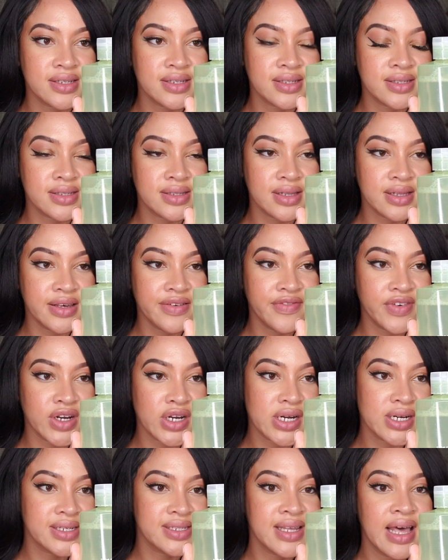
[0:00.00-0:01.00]

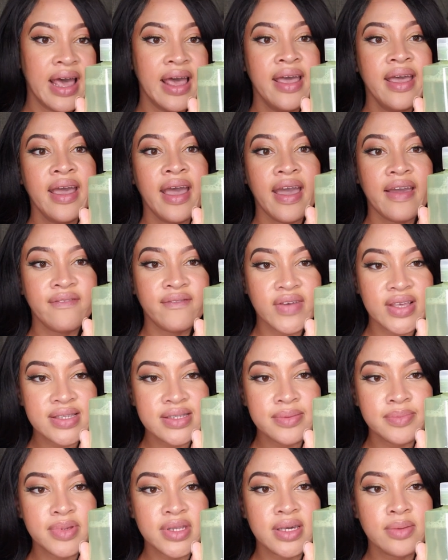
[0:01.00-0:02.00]
delivers a
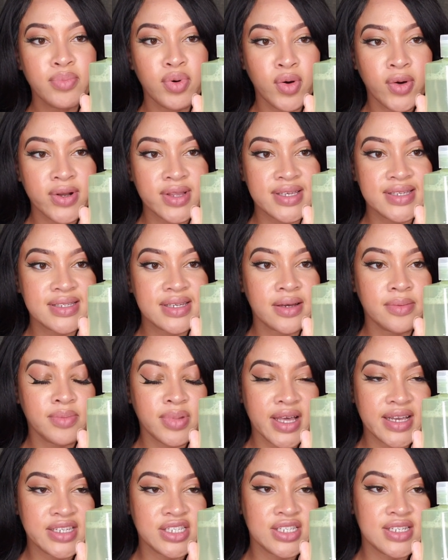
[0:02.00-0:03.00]
visibly poreless
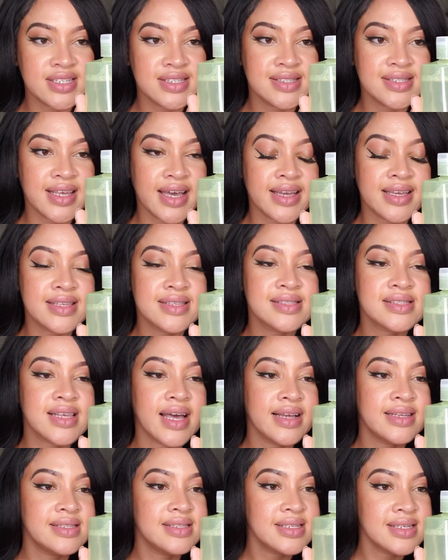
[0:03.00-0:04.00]
complexion in seconds.
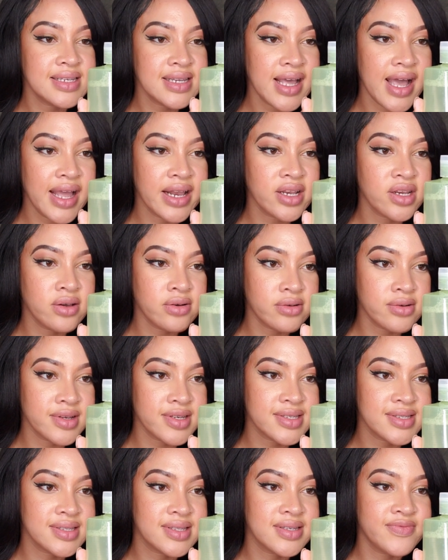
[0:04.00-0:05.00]
I did not
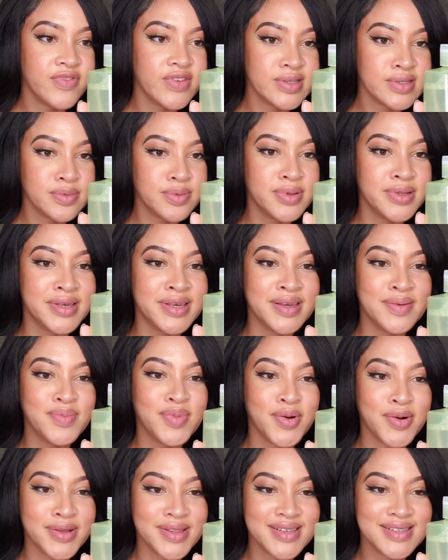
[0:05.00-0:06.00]
notice the visibly
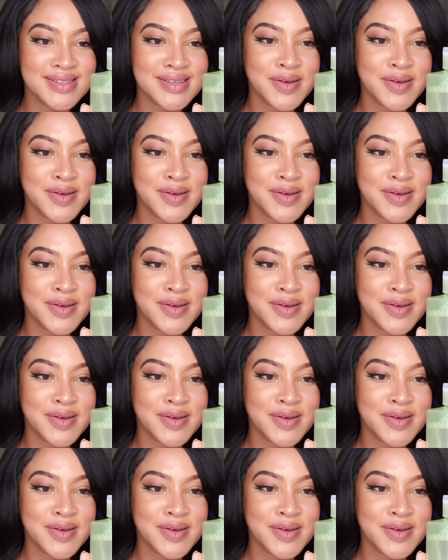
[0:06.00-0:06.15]
poreless